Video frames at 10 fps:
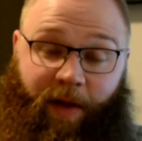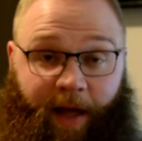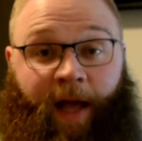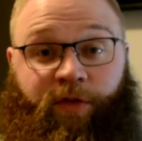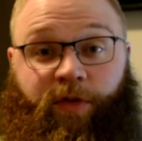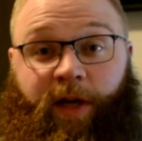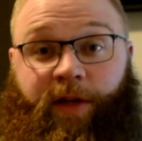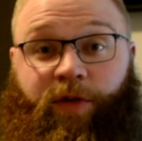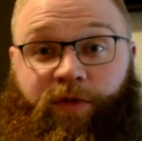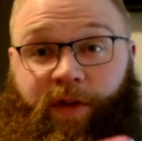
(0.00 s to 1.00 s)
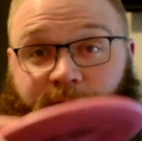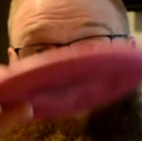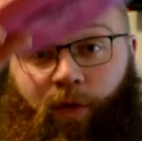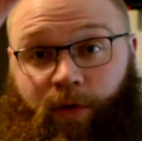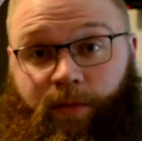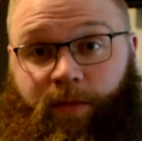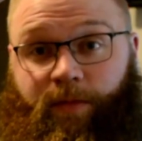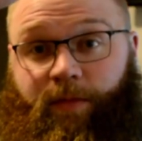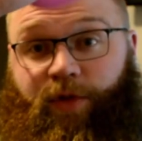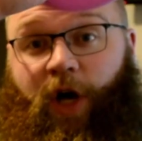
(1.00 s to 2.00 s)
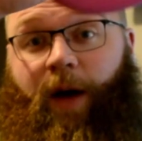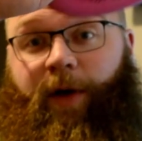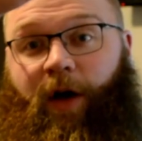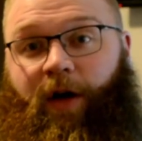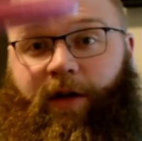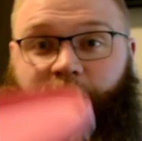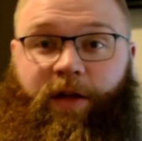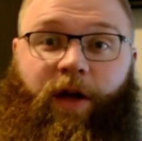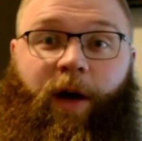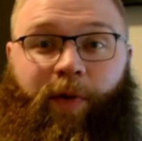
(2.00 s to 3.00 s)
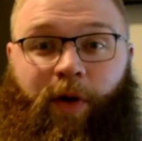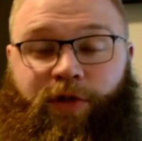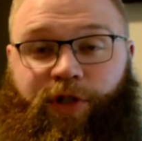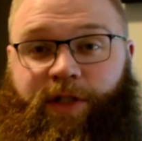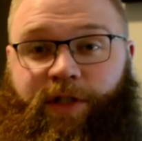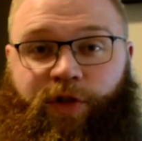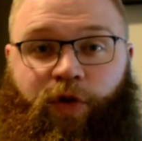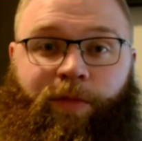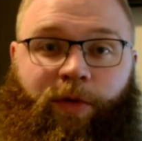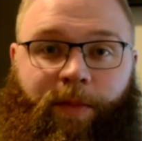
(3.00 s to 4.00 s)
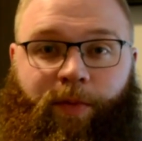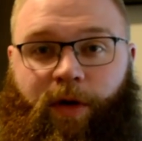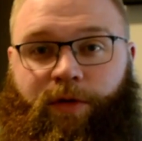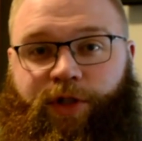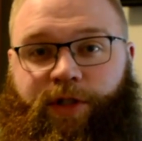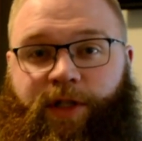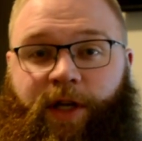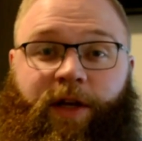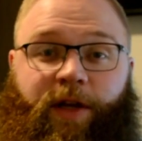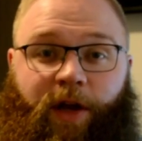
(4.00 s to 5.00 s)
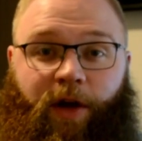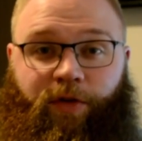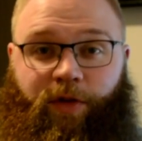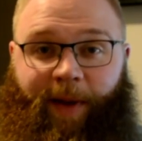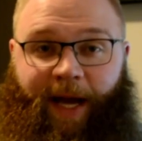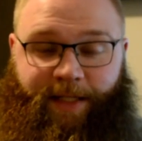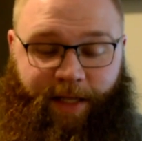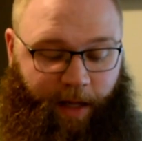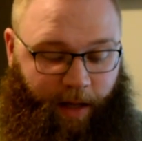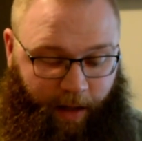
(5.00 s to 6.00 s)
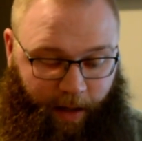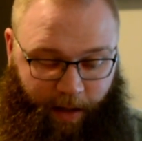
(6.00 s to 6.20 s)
I used it for tomahawk approaches, scuba approaches under the basket.